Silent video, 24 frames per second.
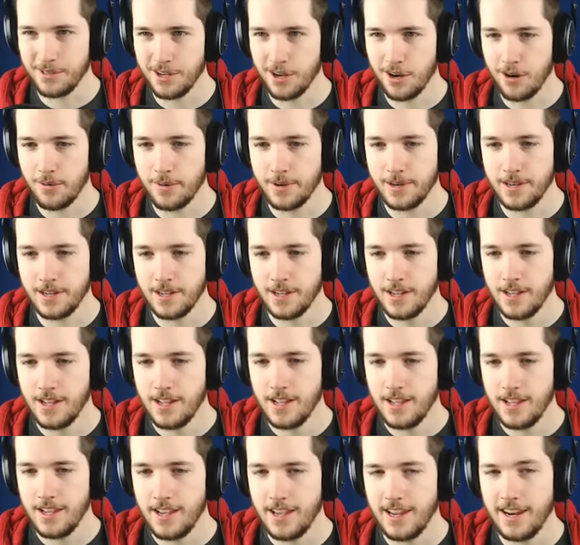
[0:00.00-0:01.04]
going.
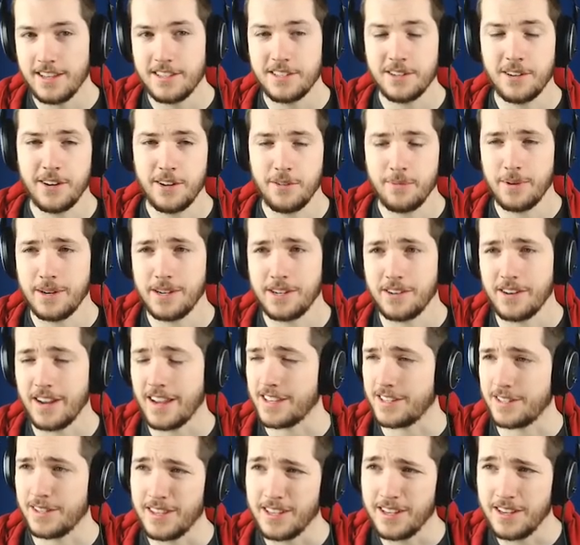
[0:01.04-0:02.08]
And it's already winter, yeah,
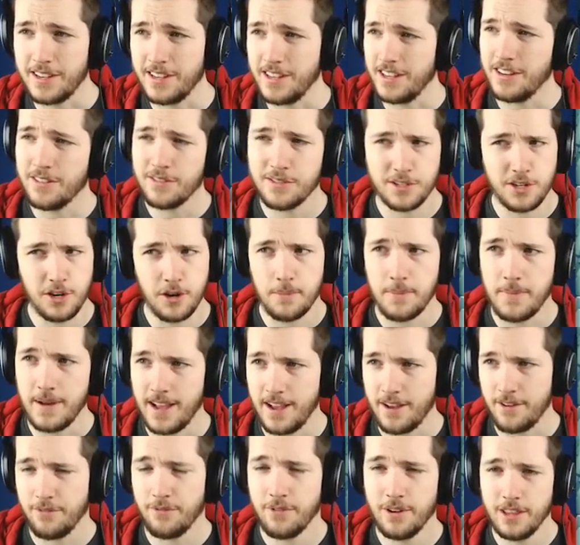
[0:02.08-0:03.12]
so the years go
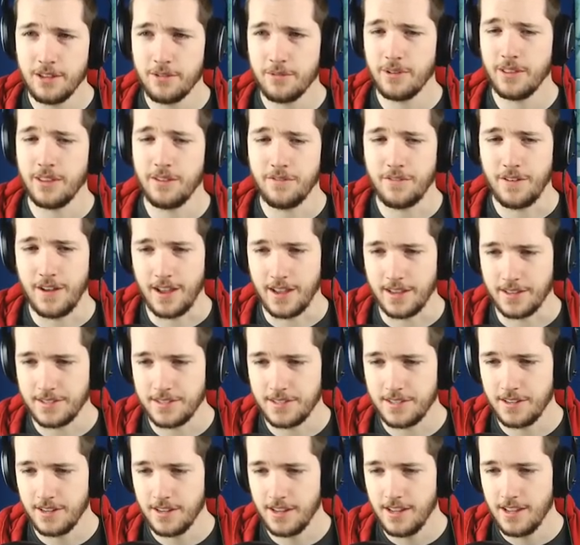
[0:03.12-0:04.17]
by really, really
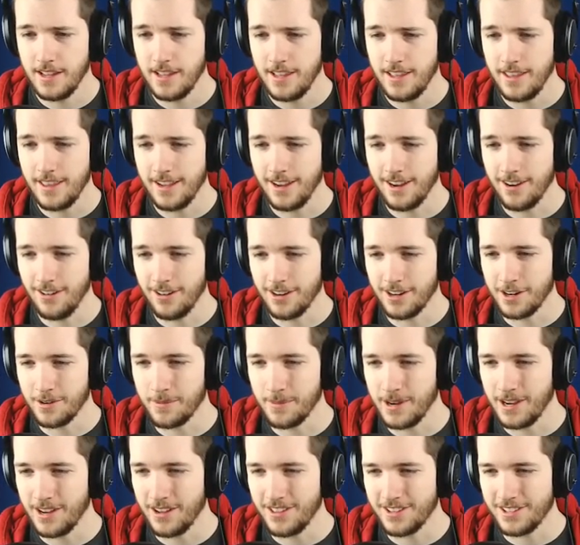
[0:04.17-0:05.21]
fast. There they go, look at them go,